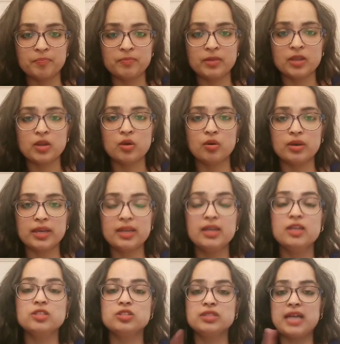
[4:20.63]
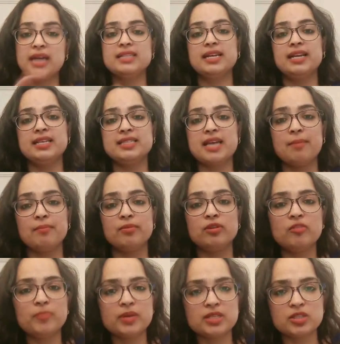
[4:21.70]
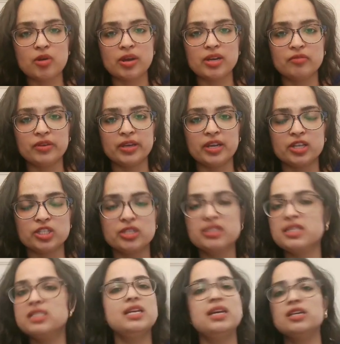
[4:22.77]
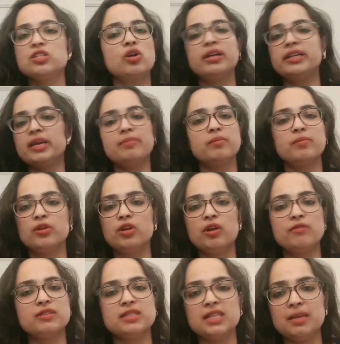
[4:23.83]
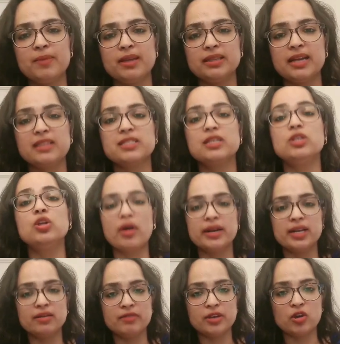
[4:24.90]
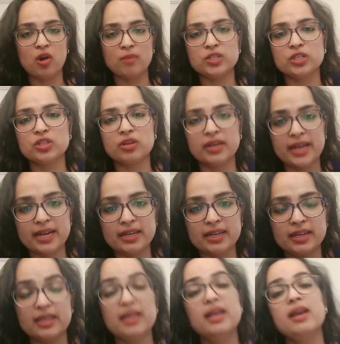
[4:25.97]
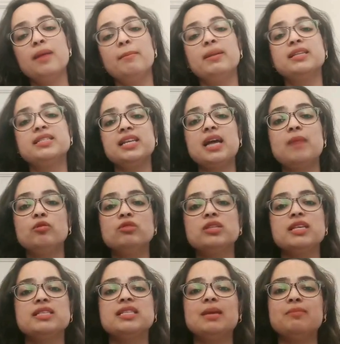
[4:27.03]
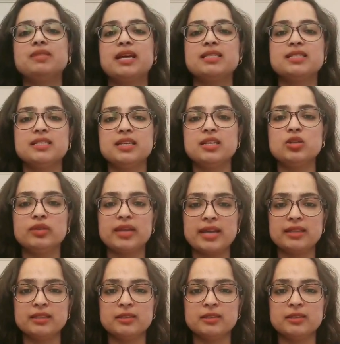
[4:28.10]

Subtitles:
Okay, so that is an example of personification. City is not capable of sleeping. That's a non-living object or entity. But still I'm using sleeps and city together.